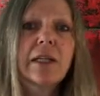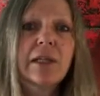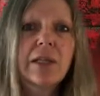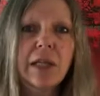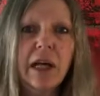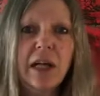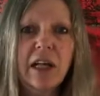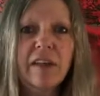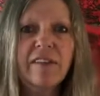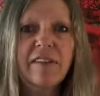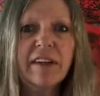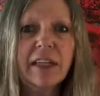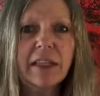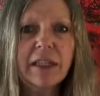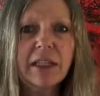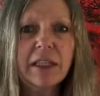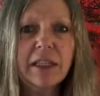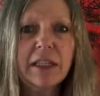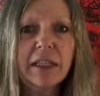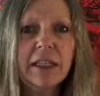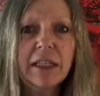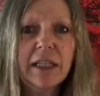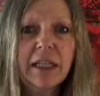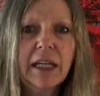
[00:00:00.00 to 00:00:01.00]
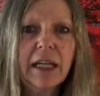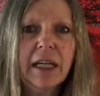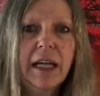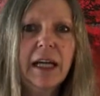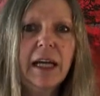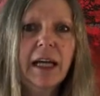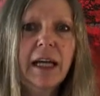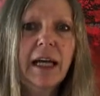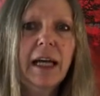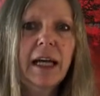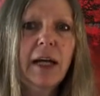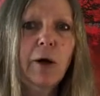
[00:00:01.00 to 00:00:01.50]
solvent
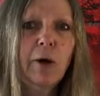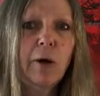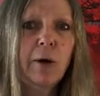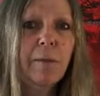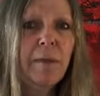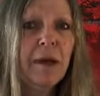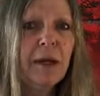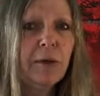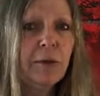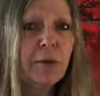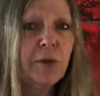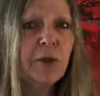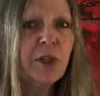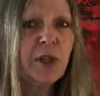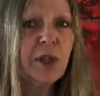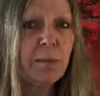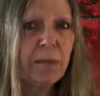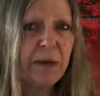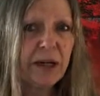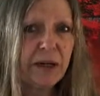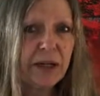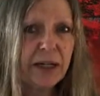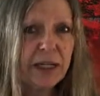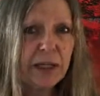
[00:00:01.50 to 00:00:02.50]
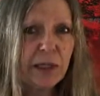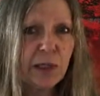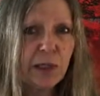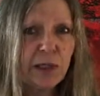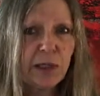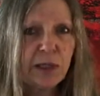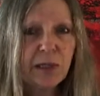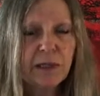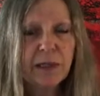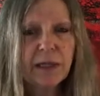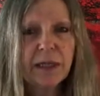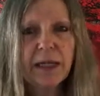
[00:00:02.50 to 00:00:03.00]
or mineral
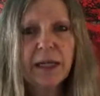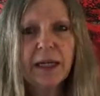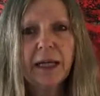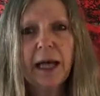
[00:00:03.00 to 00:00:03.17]
spirits.